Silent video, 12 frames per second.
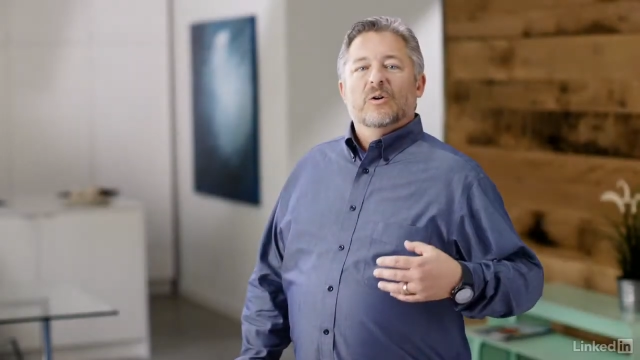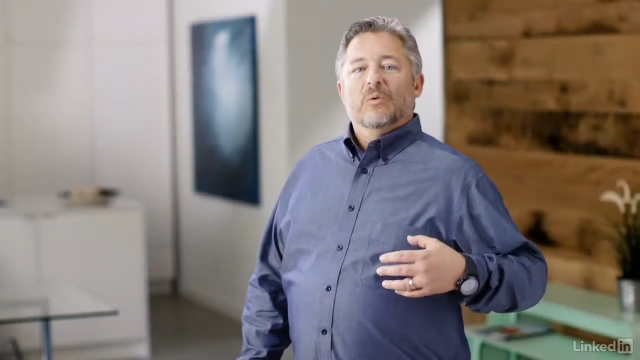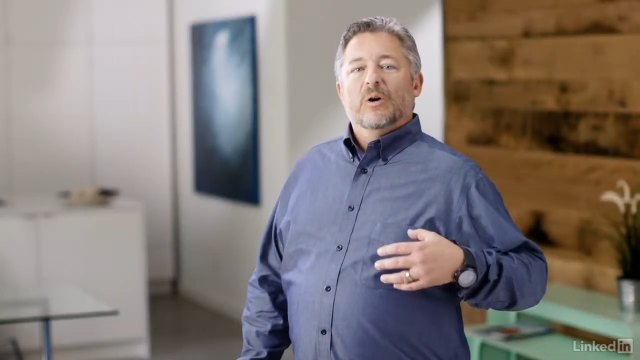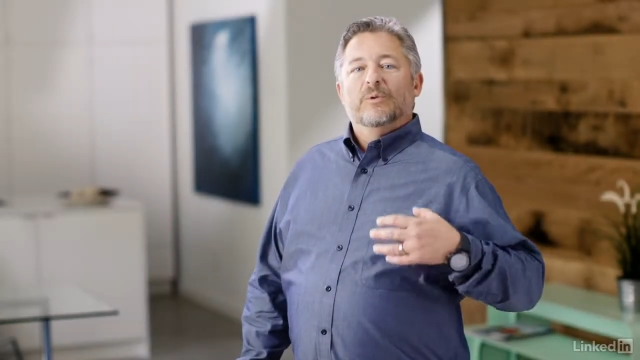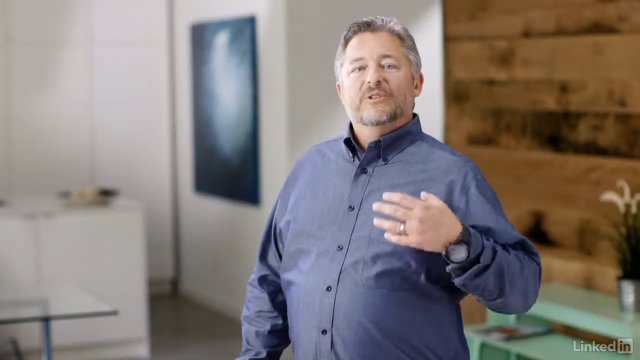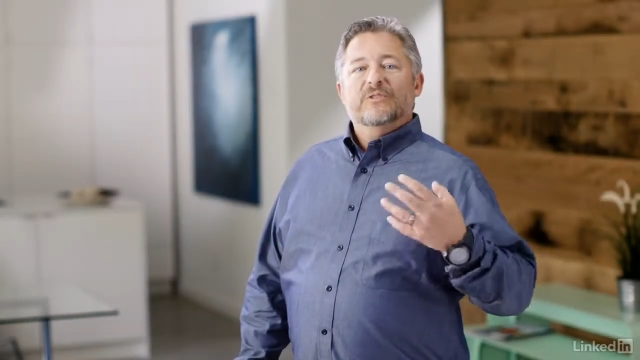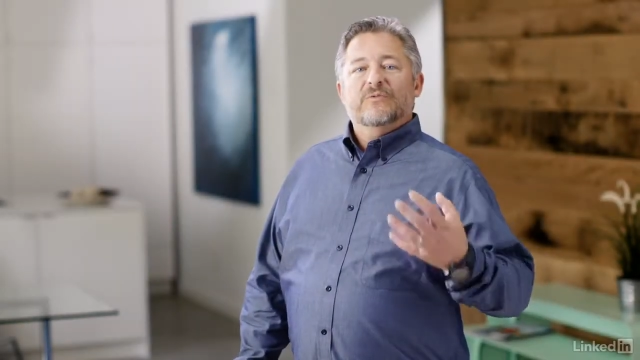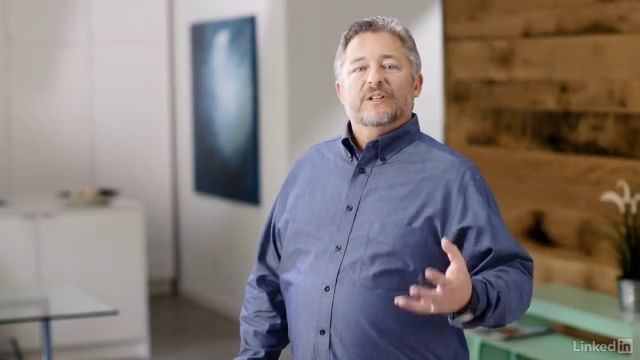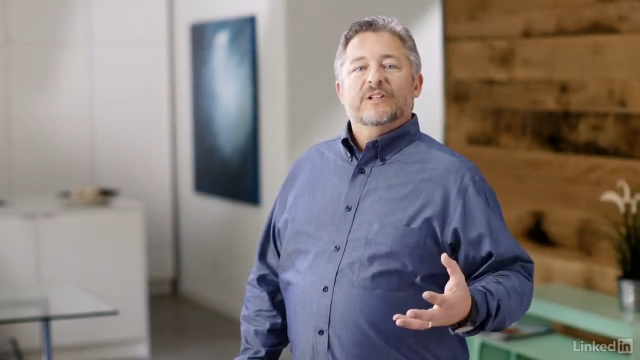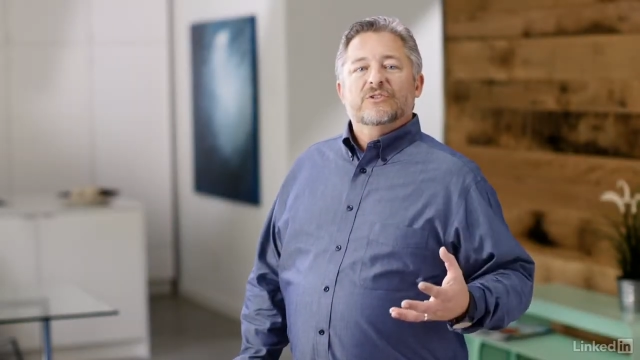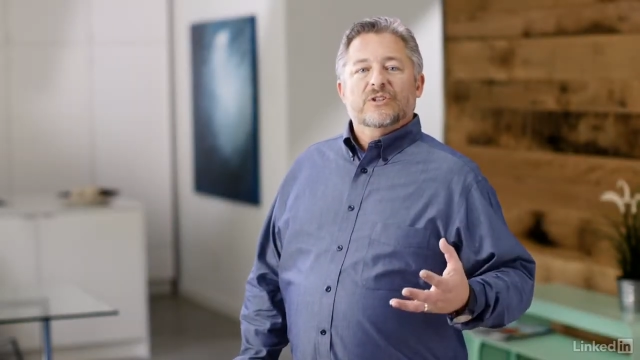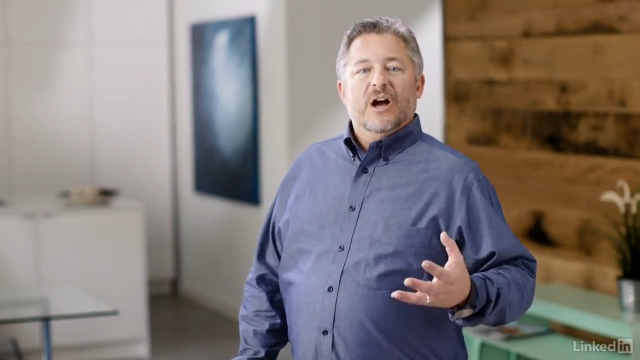Well, we just
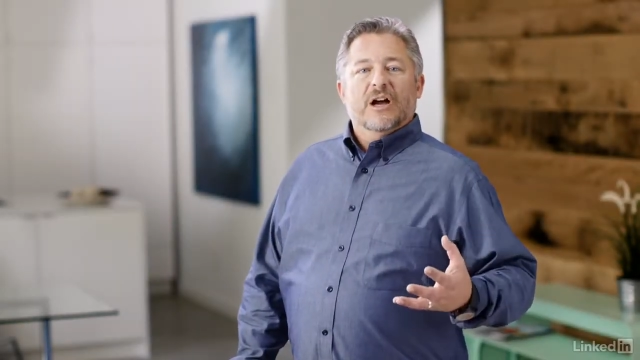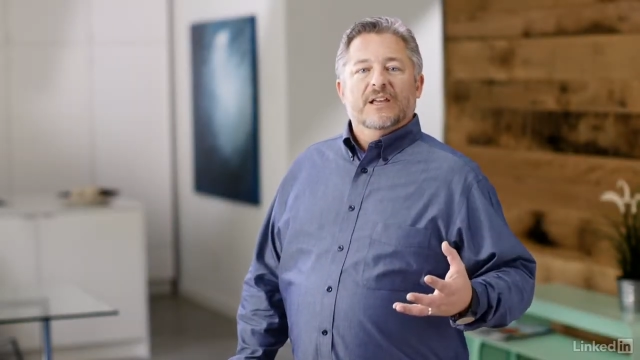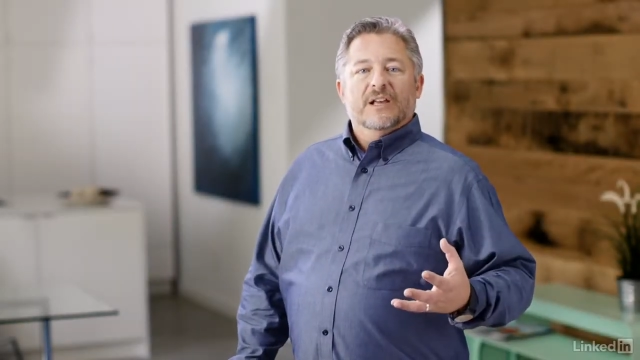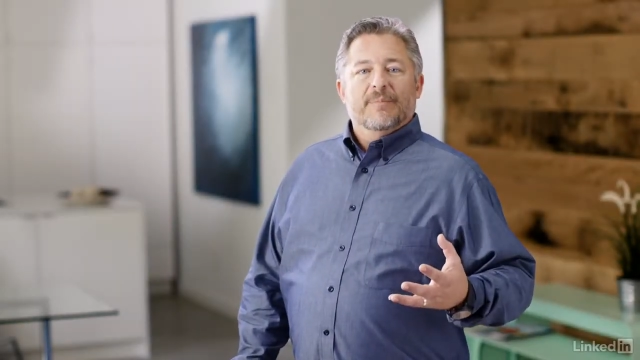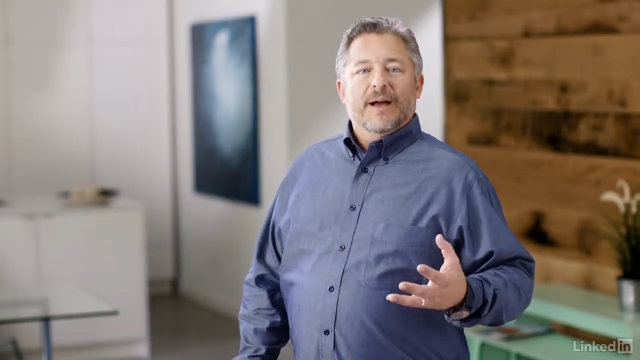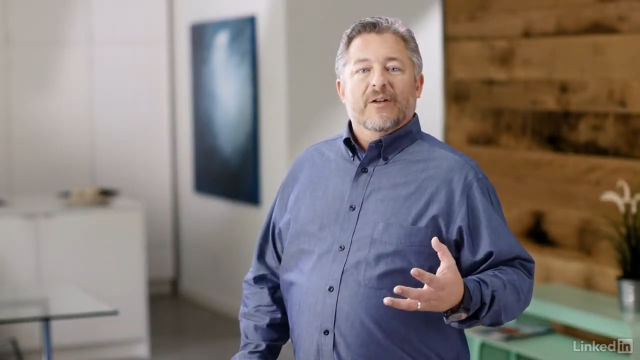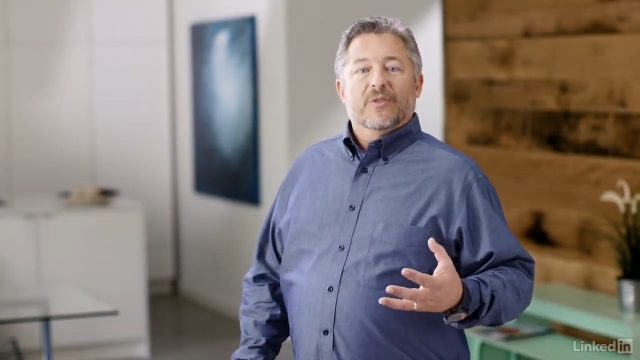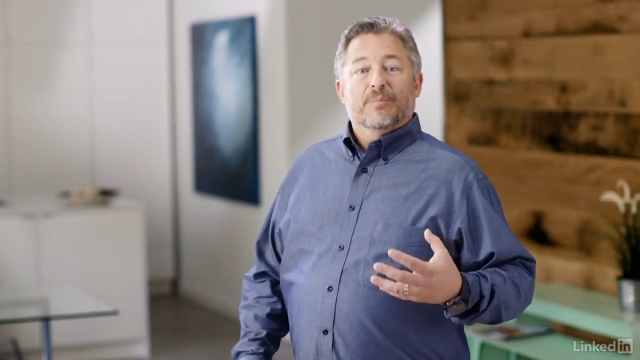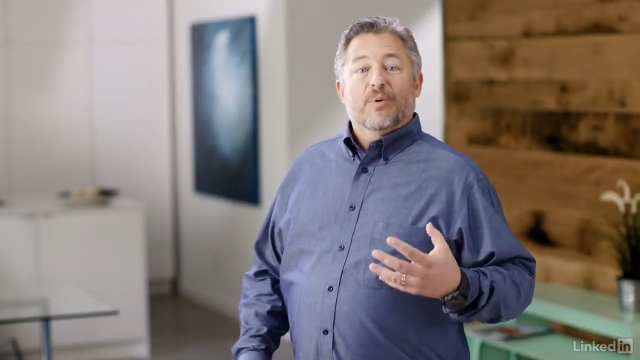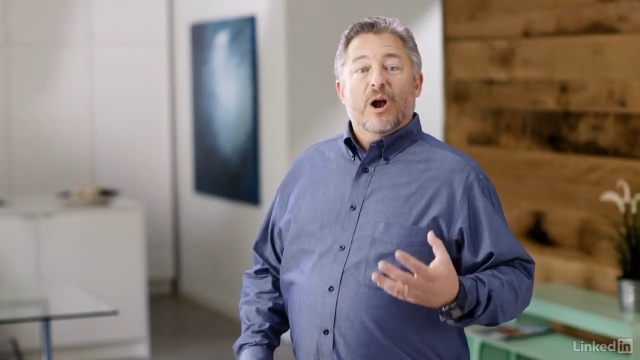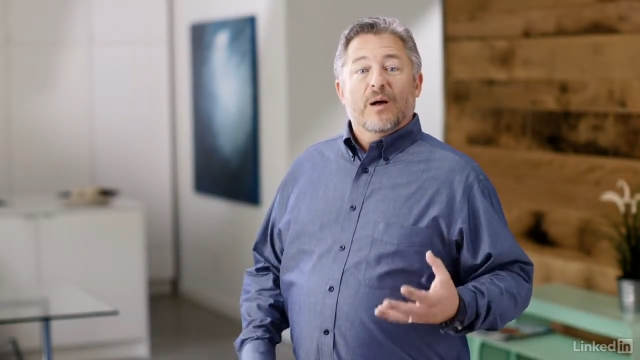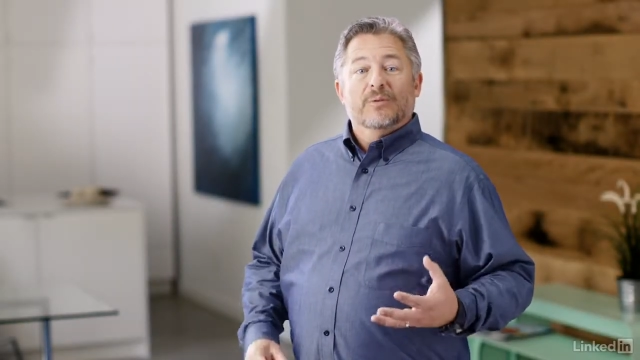finished talking about the
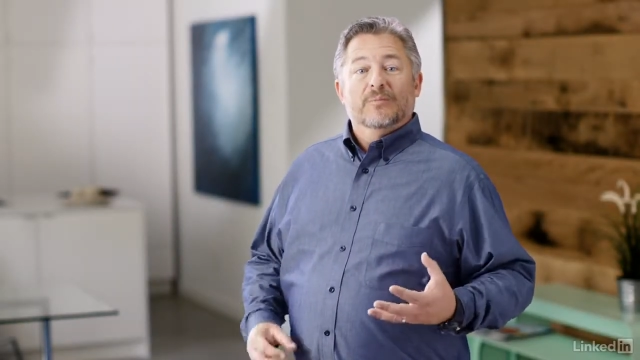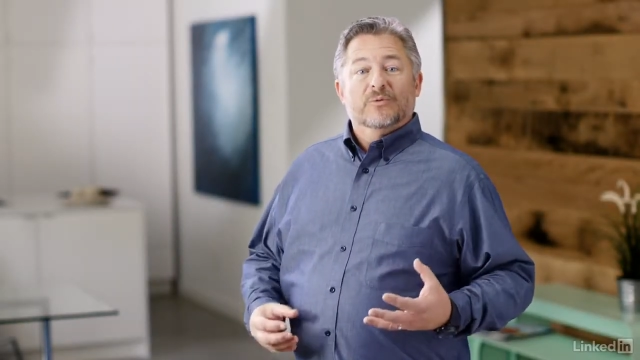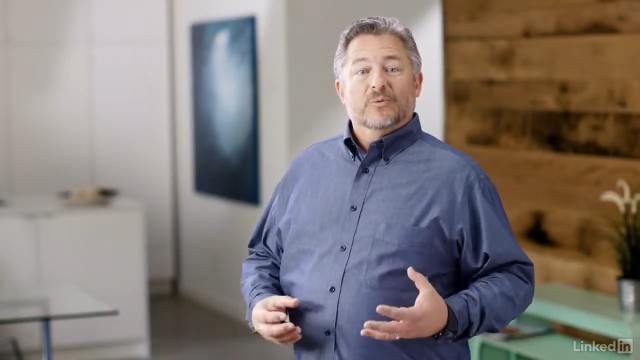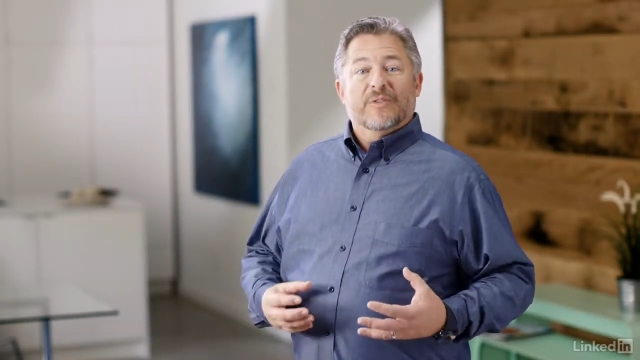problems